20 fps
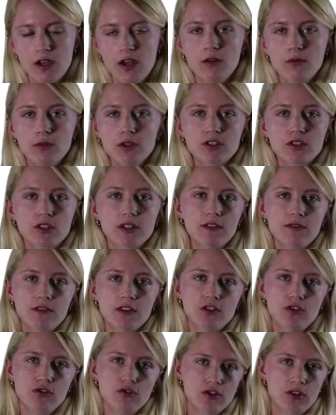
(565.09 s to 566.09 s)
which give
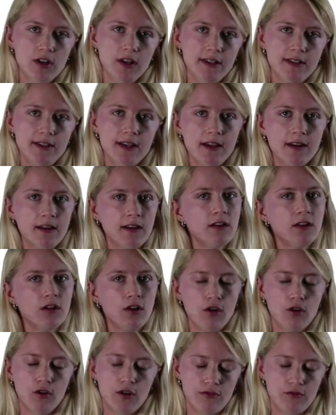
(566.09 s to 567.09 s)
us usually data in the
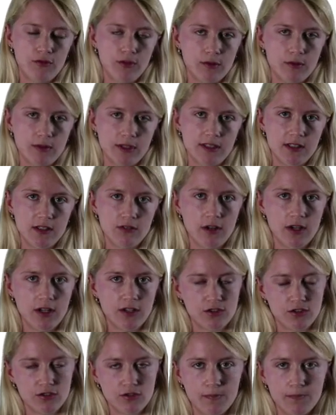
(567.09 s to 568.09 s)
lower frequency
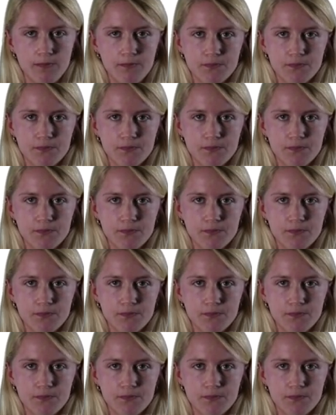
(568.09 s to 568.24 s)
range.